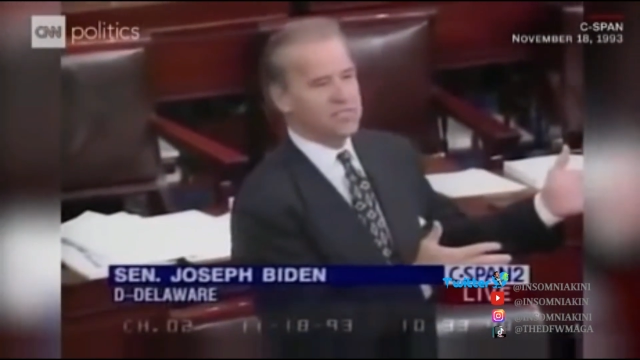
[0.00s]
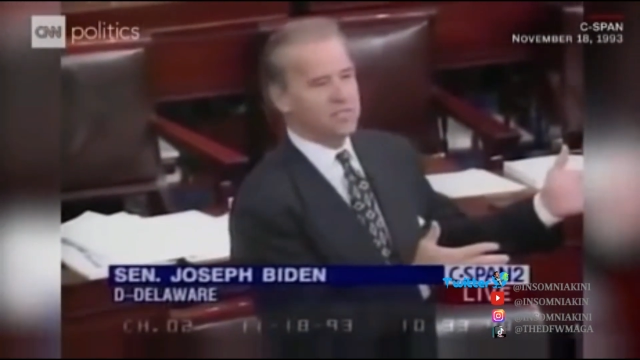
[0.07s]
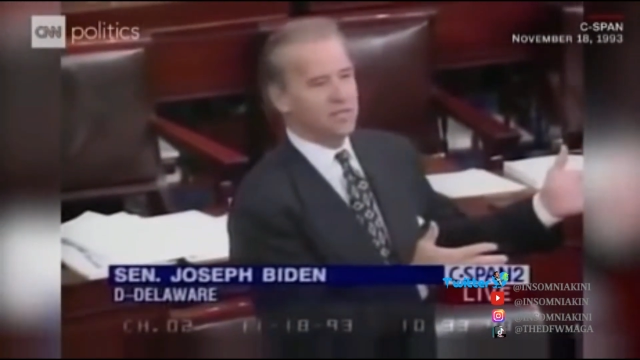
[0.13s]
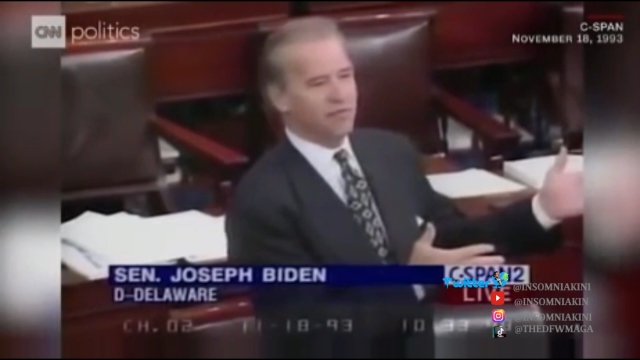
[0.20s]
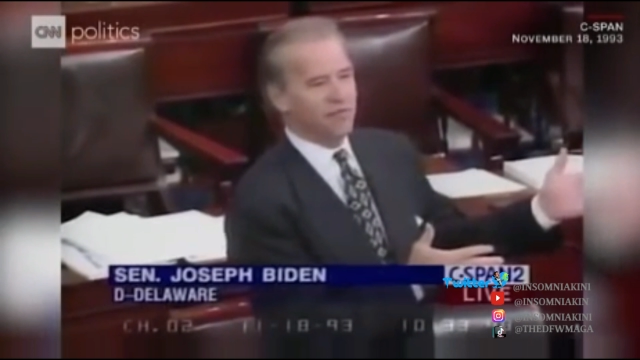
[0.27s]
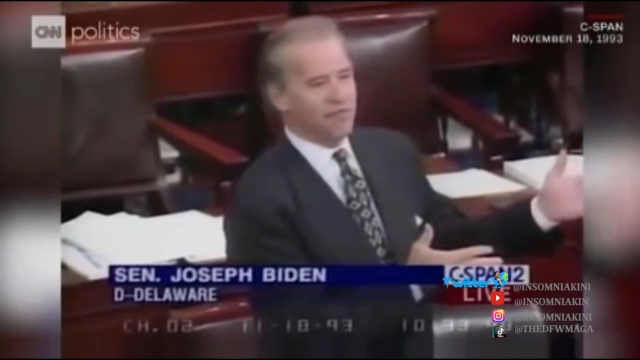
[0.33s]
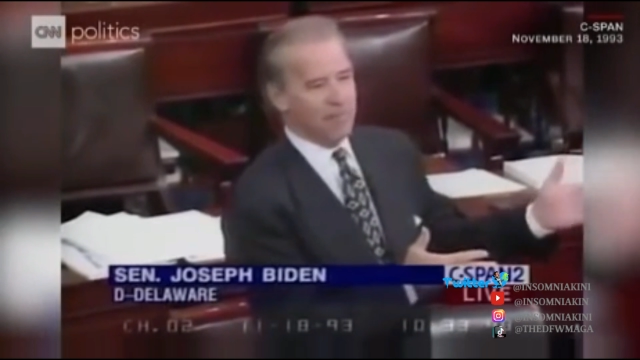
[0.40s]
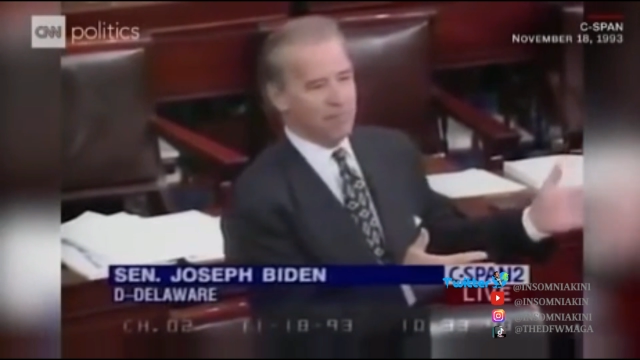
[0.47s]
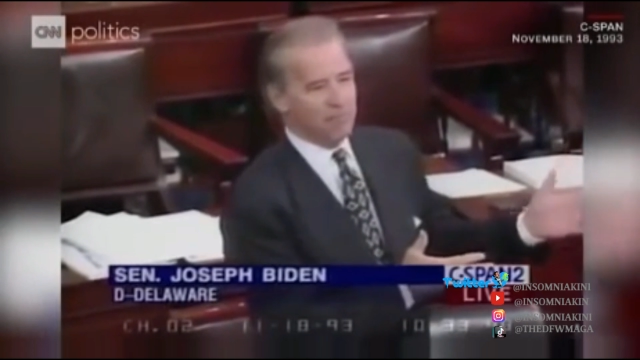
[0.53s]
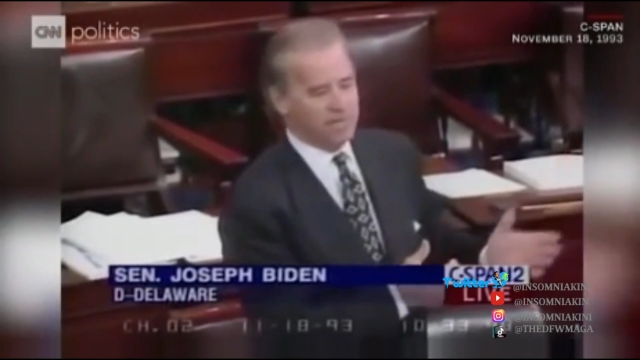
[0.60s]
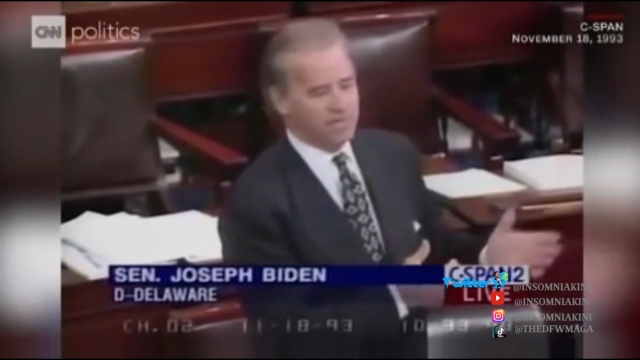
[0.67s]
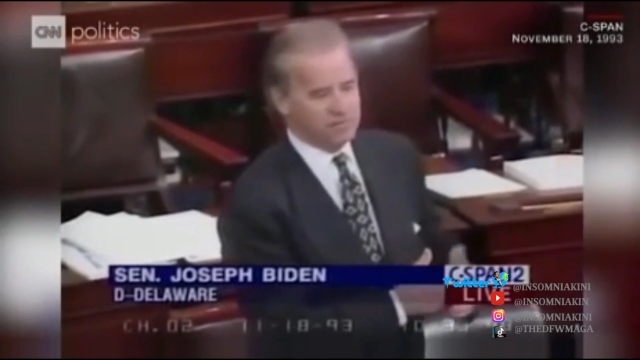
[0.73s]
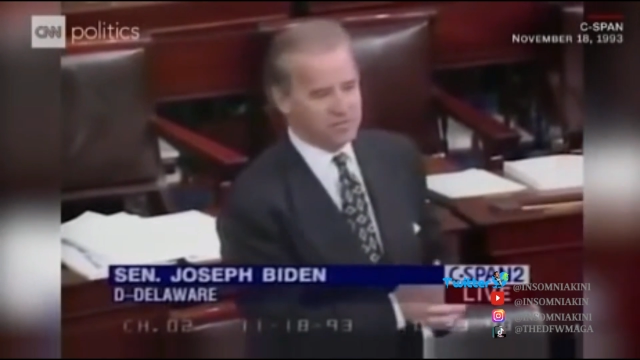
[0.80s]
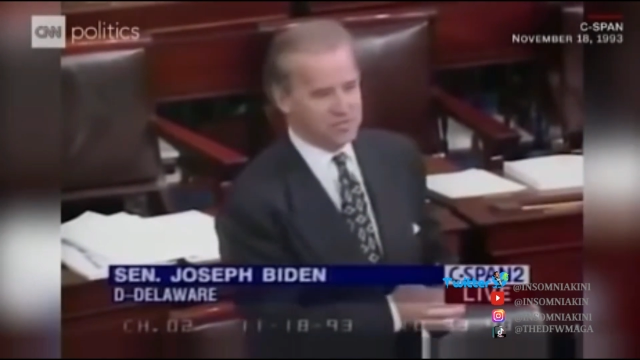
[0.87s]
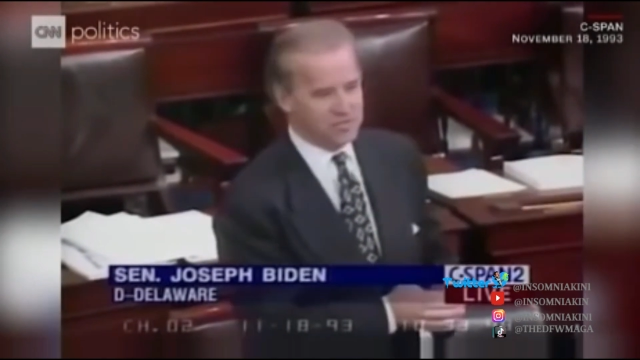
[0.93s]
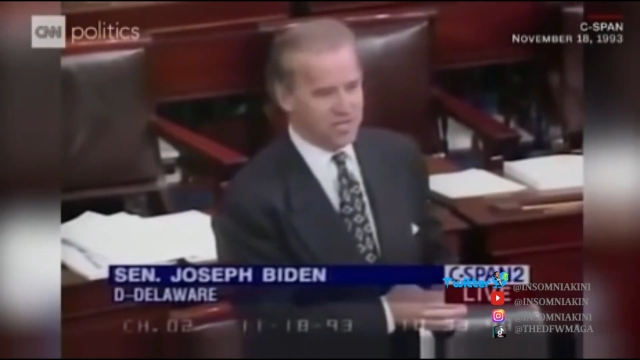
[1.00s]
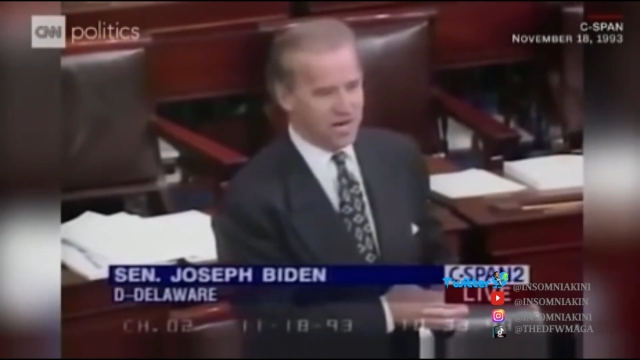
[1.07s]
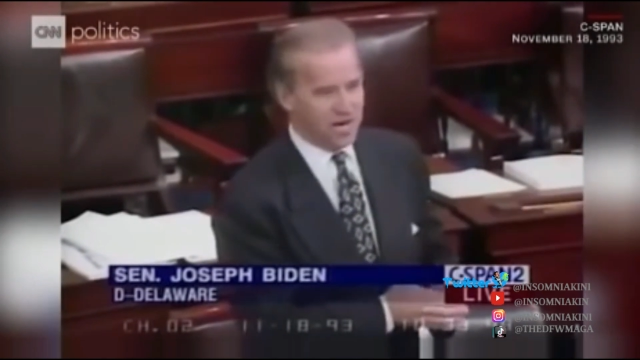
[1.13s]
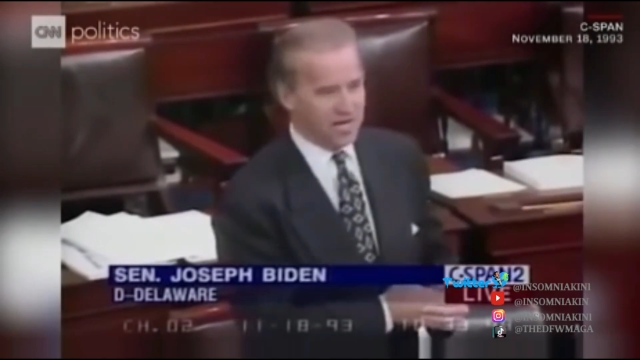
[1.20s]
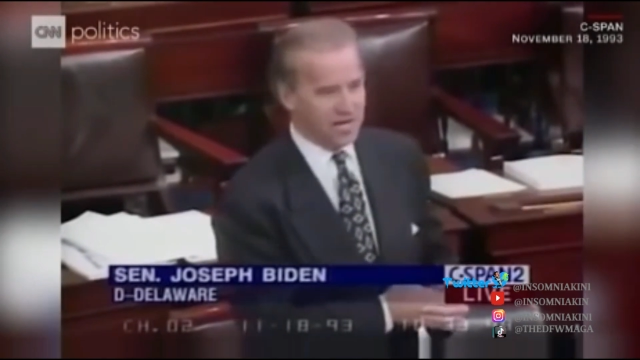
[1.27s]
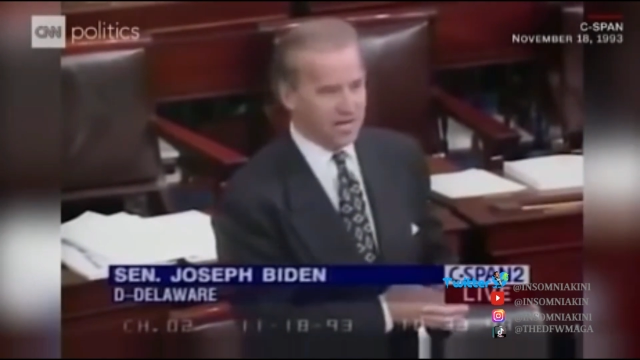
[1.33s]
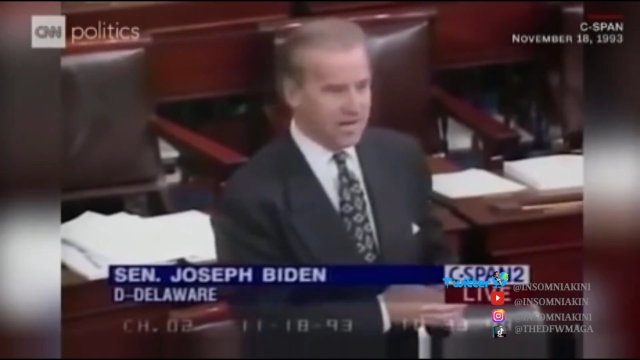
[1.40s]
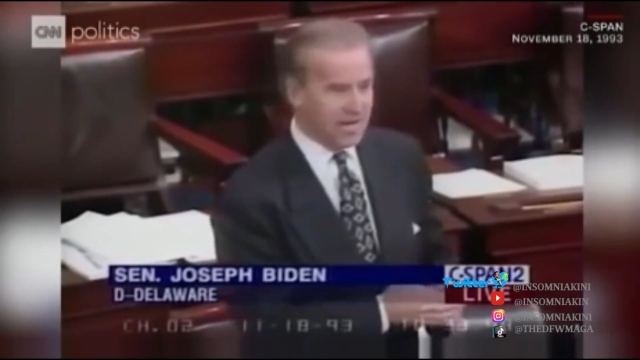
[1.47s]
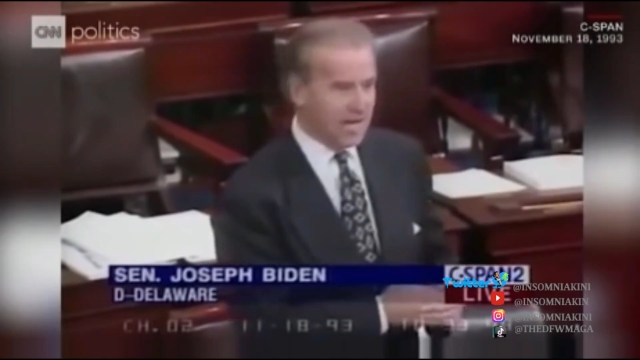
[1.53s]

into the fabric of society.